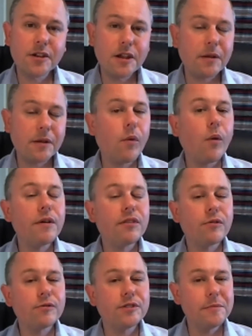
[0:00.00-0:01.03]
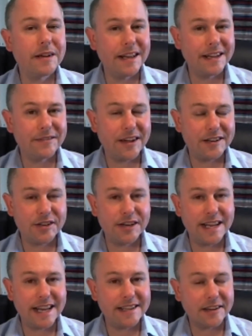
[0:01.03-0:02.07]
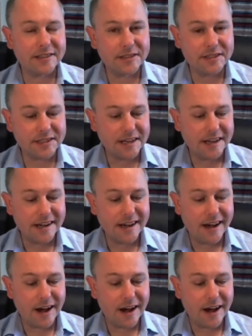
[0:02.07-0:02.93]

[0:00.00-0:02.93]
no matter what we thought at the beginning of that journey, it doesn't